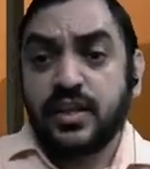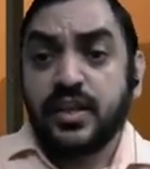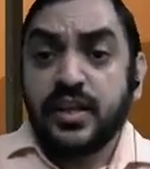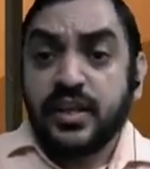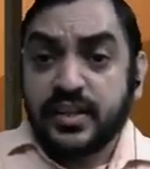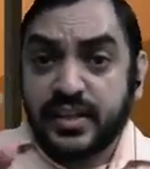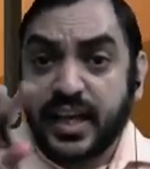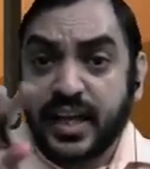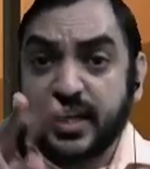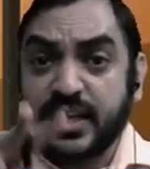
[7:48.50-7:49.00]

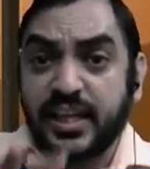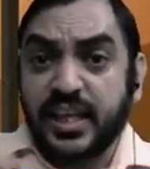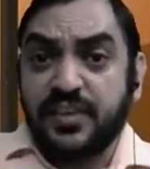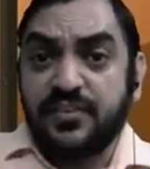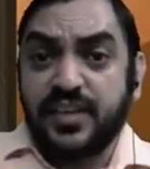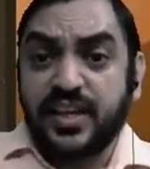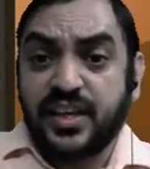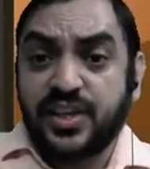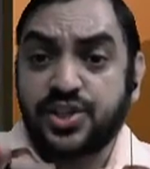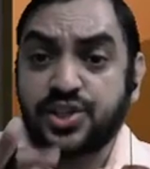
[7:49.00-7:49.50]
That
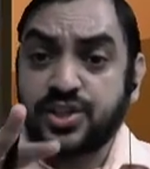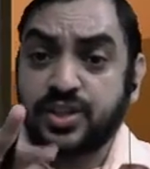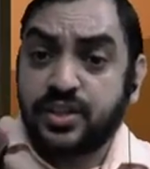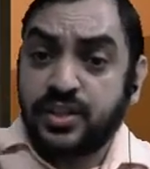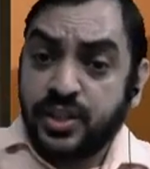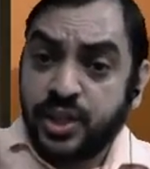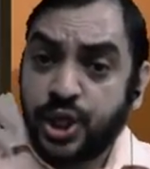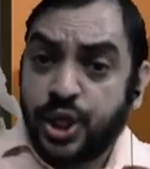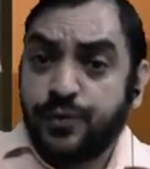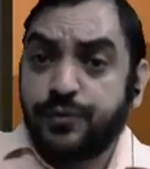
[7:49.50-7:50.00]

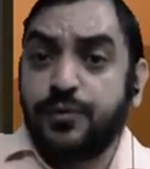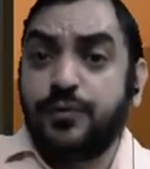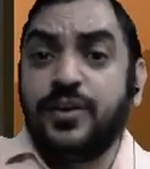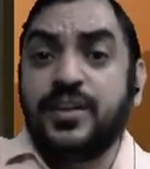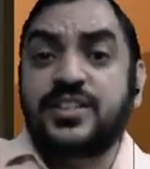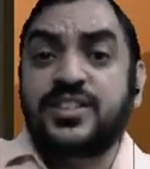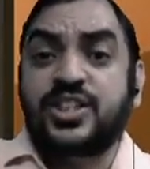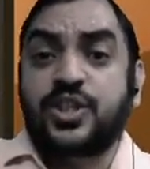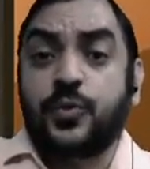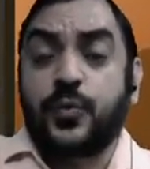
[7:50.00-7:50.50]
deviation, we will
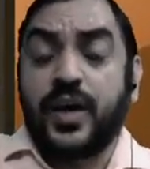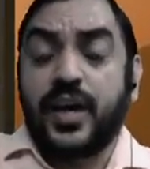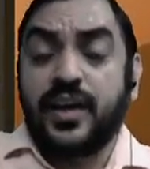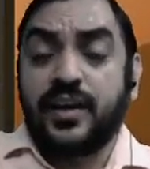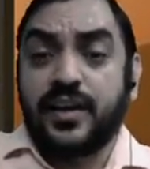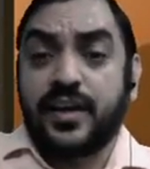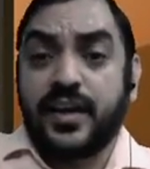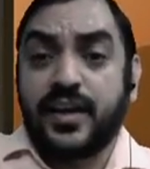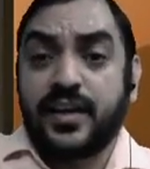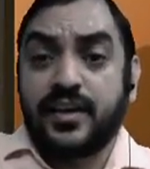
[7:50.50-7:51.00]

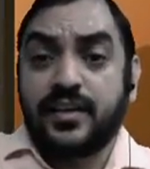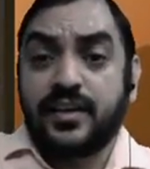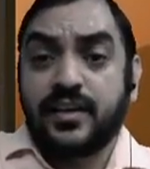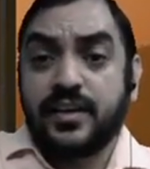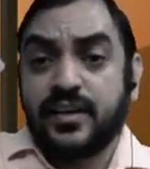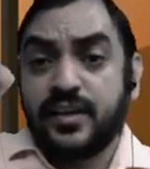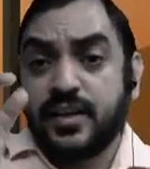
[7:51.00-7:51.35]
square it.